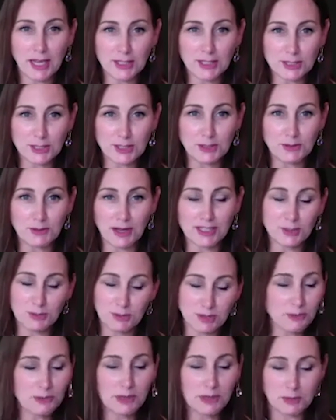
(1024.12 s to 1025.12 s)
to you. I do
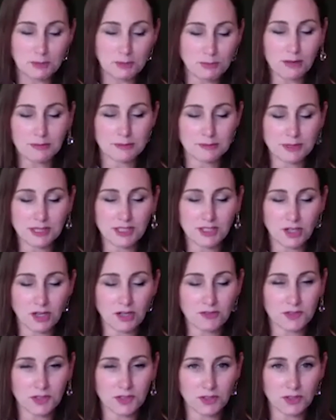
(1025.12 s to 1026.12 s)
think we could probably talk
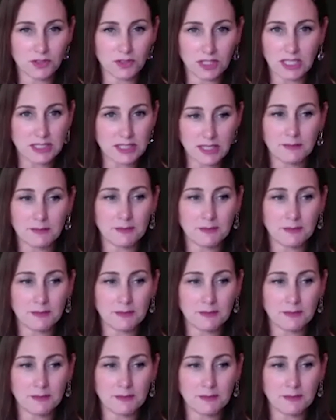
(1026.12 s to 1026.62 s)
for donkeys,